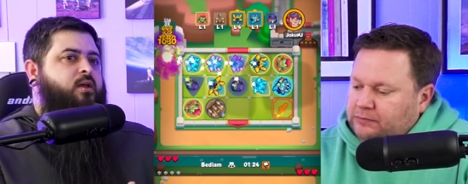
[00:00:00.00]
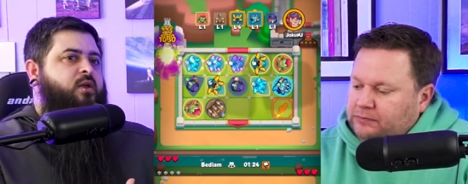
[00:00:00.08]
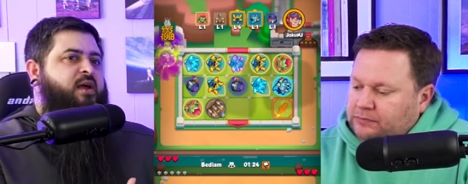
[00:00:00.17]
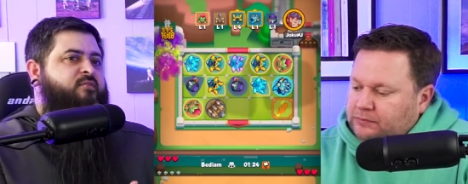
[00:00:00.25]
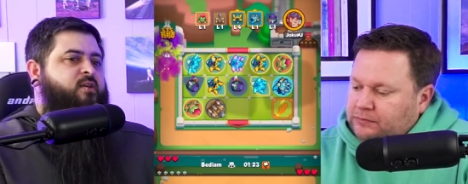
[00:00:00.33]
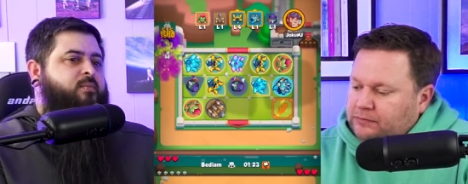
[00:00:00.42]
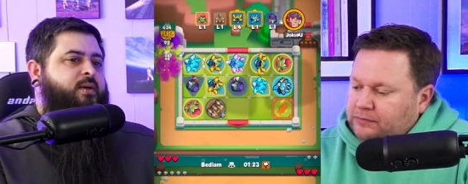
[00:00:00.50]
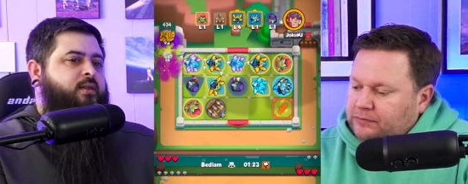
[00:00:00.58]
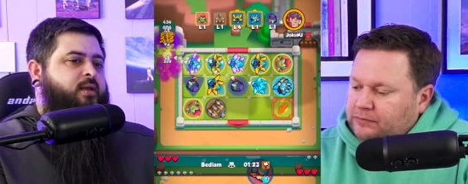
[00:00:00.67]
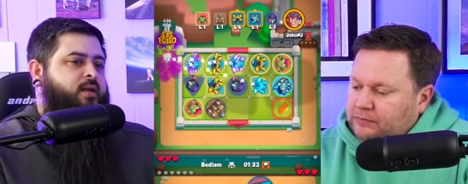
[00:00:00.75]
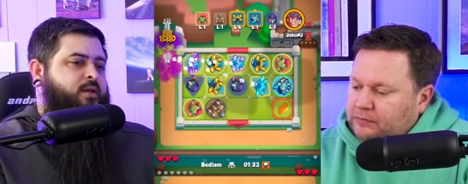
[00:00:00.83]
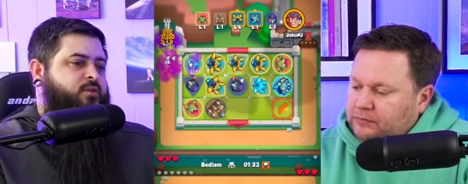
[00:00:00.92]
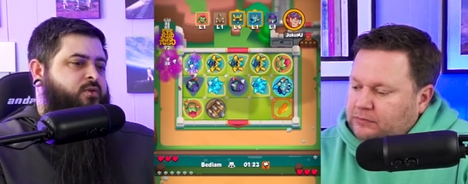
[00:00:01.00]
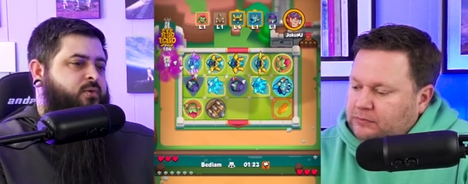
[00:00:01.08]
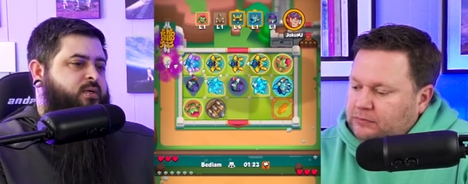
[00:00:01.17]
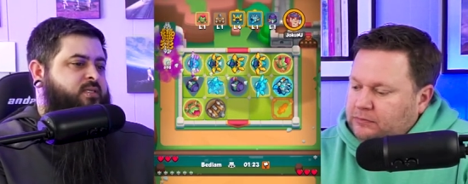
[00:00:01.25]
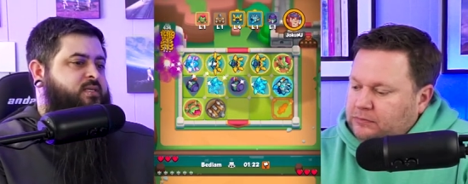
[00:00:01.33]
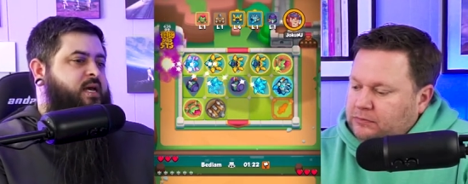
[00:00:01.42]
Speaker 1: you have the ability
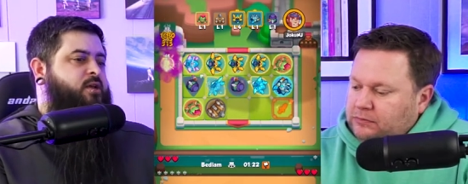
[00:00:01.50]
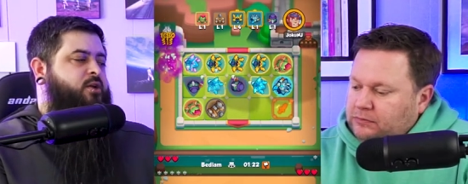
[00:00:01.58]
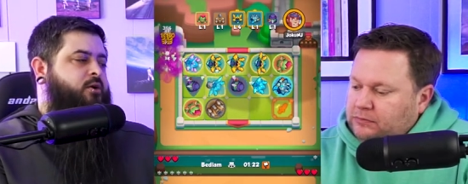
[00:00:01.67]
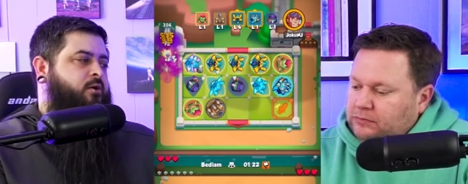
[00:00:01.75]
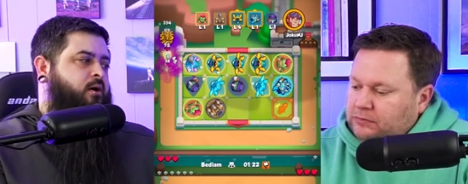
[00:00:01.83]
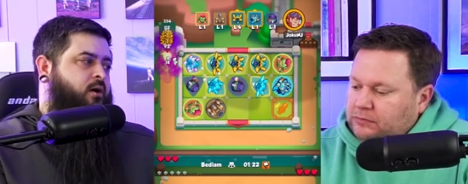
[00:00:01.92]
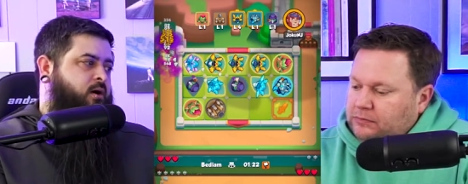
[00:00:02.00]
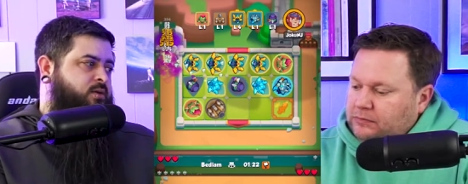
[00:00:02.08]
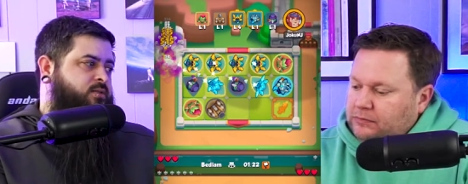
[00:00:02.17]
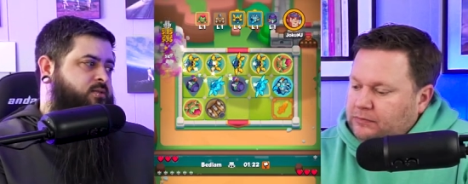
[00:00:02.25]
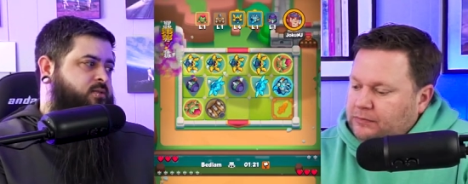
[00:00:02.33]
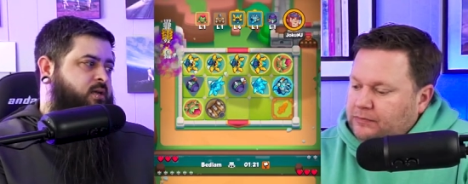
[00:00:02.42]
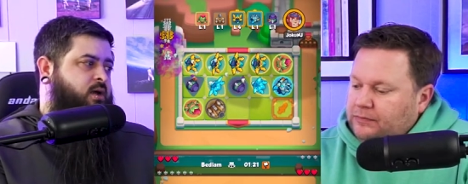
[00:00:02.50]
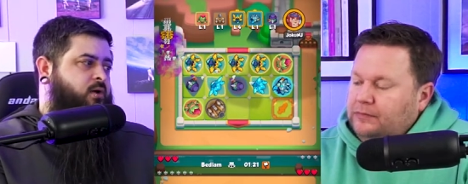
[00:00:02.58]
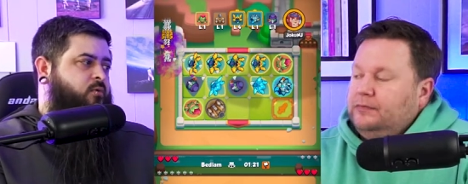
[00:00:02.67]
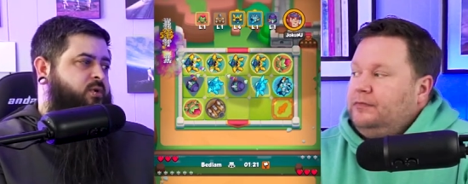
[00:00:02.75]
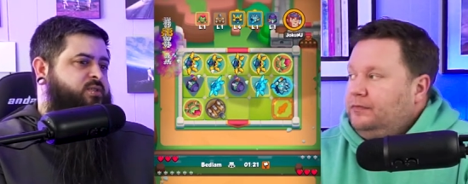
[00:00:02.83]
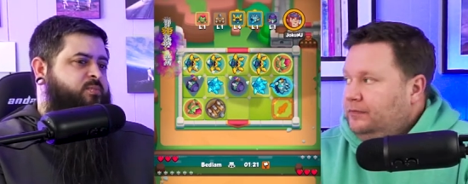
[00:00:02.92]
to ascend your cards,
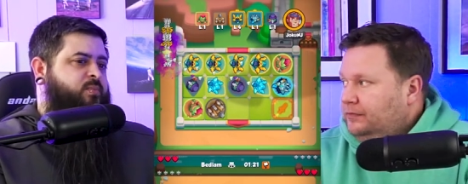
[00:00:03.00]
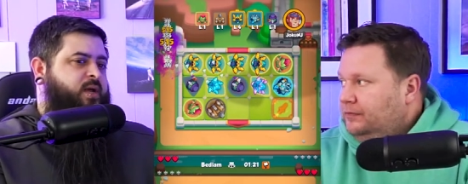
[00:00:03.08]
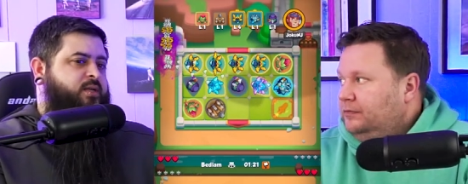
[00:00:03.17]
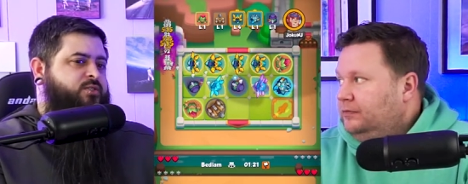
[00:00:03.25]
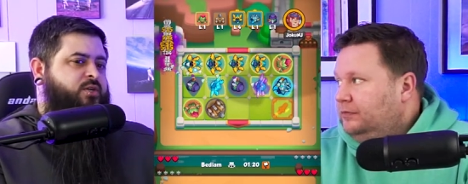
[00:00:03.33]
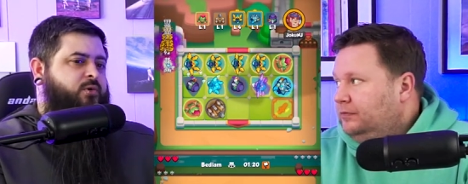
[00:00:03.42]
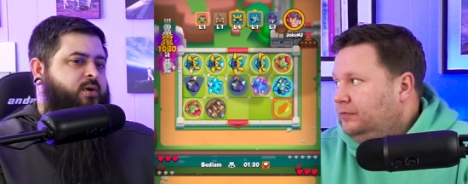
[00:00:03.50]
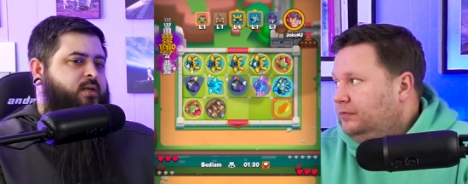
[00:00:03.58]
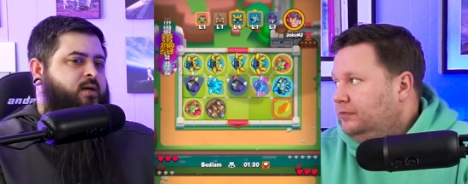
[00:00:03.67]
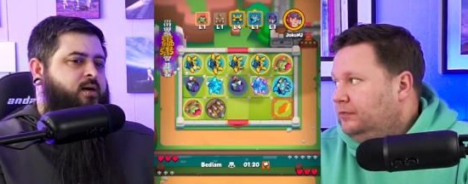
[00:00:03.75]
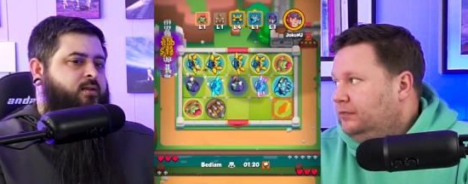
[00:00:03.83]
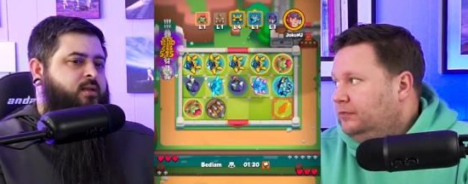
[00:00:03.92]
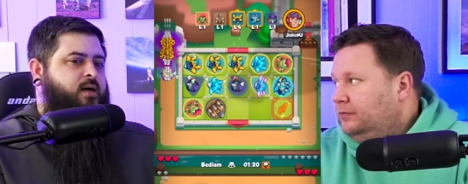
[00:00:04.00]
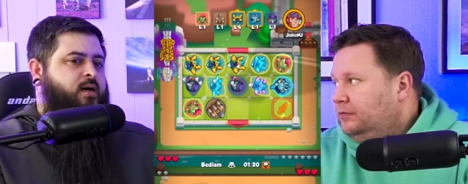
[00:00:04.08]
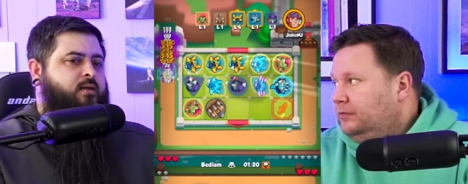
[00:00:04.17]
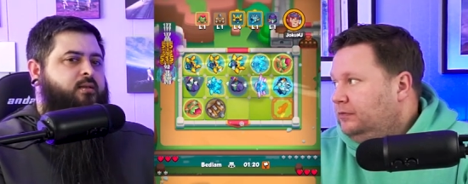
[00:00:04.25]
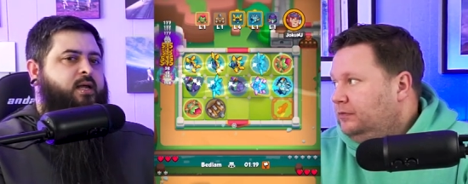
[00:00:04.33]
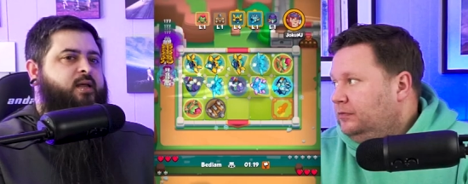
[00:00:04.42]
which means you can
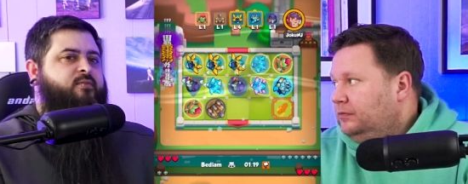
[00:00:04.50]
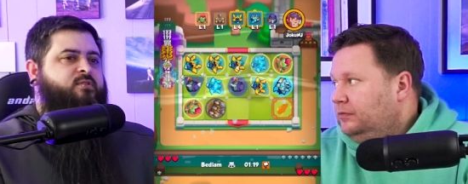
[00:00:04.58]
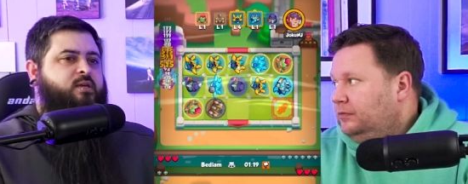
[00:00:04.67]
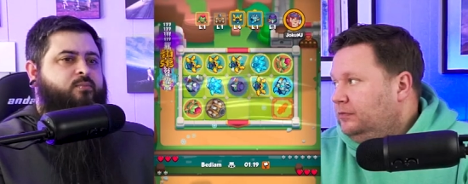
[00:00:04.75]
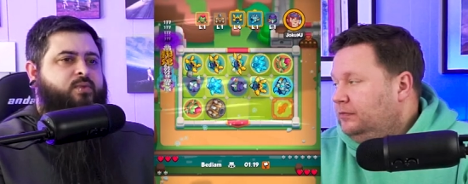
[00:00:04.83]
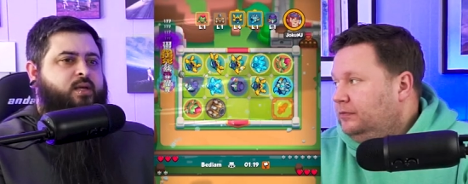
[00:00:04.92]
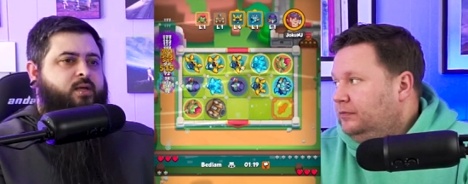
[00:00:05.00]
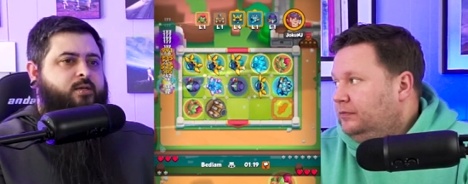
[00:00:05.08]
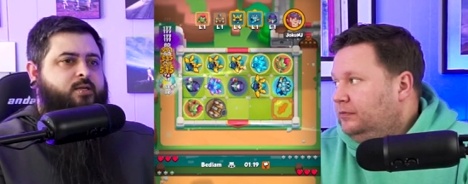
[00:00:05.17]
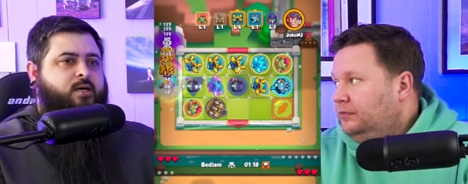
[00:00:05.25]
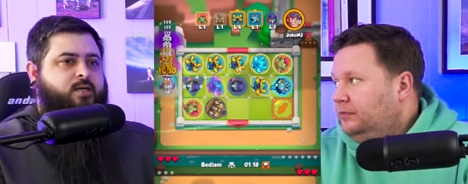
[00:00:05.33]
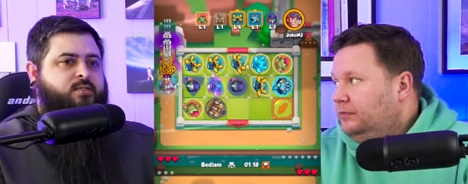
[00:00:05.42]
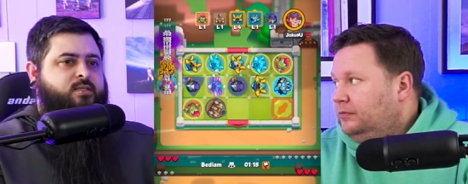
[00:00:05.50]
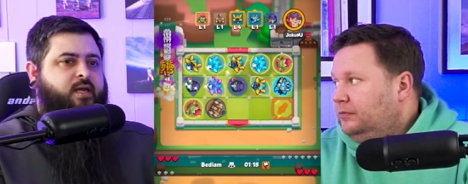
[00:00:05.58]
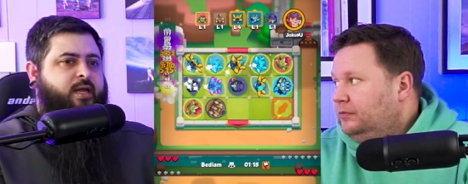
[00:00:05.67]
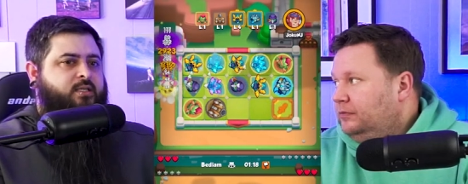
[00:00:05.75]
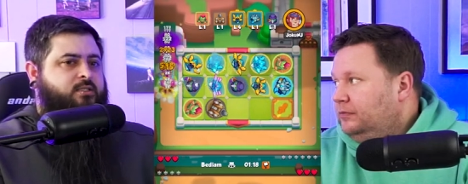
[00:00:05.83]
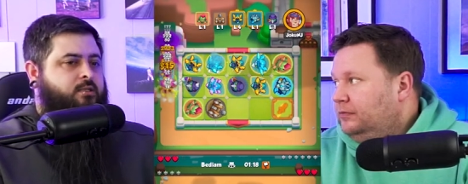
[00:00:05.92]
unlock, like if something does
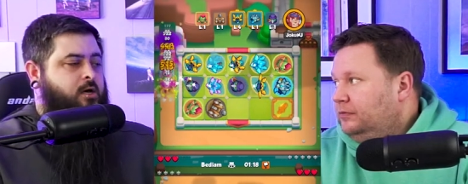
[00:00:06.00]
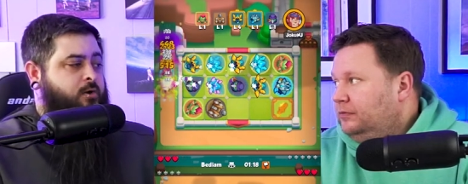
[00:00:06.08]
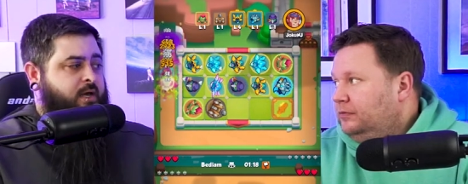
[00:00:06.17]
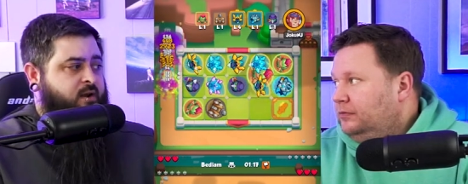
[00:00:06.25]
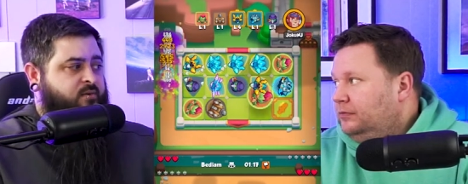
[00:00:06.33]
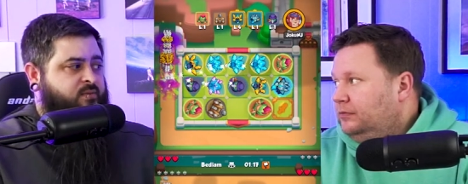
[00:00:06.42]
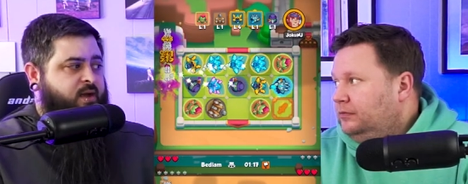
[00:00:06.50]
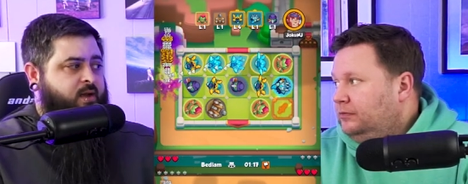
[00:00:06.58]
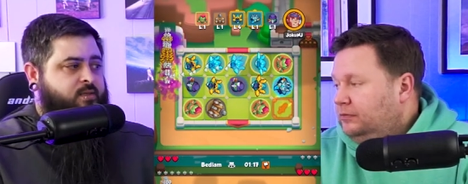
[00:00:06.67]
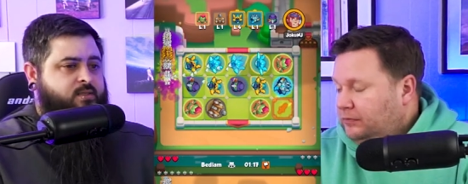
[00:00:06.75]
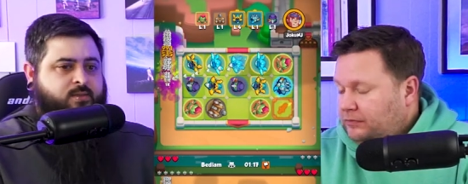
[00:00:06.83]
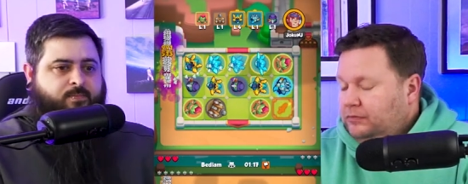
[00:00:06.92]
a slowdown effect,